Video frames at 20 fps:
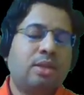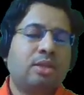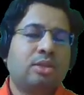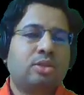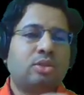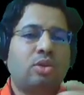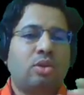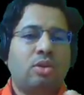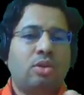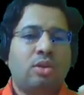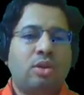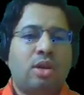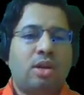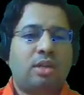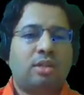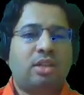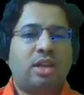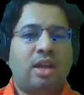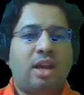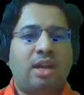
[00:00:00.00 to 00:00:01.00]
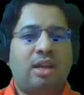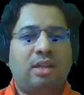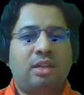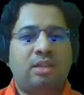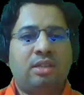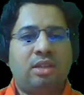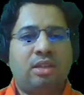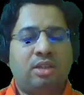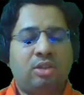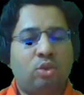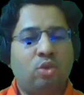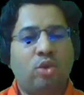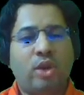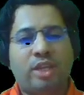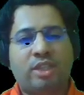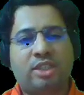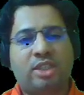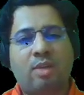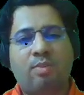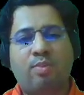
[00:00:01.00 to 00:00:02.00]
So the another two
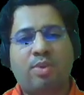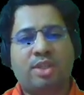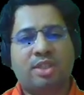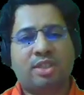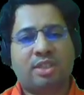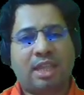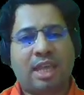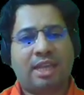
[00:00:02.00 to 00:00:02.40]
examples,